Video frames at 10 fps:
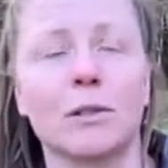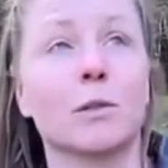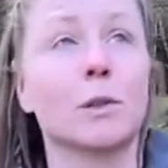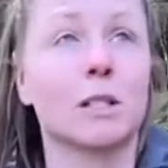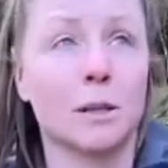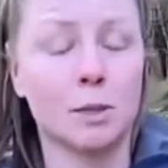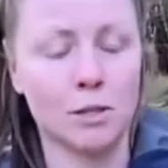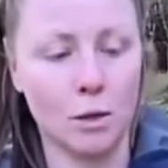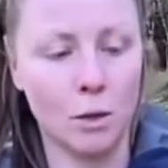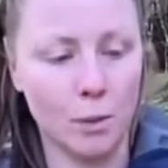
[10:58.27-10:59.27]
Of course it can be
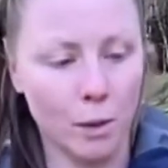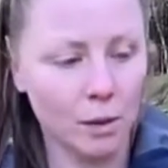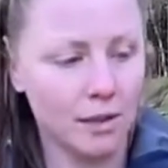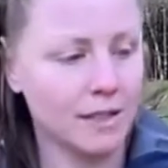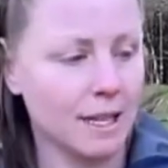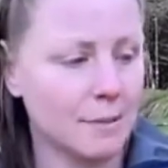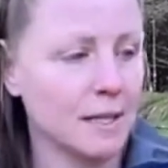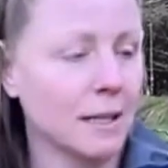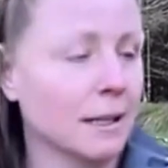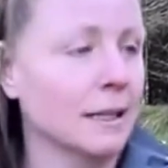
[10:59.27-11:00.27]
tall, but
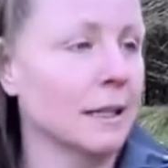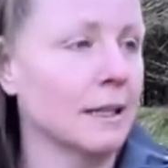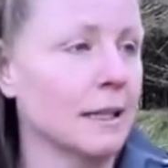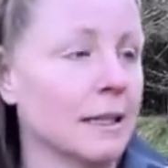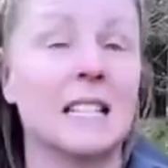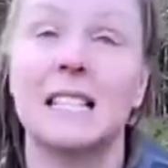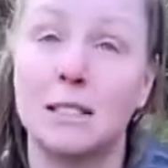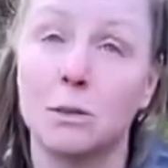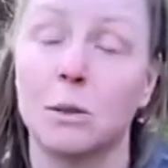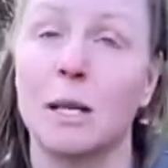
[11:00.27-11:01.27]
oftentimes the
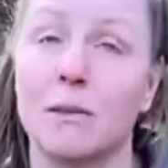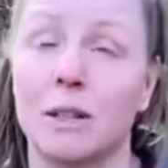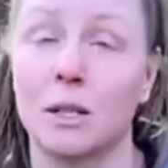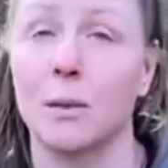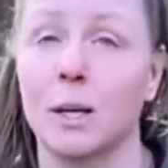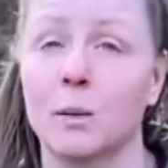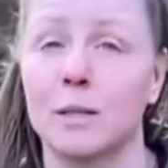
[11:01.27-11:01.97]
needles will keep very well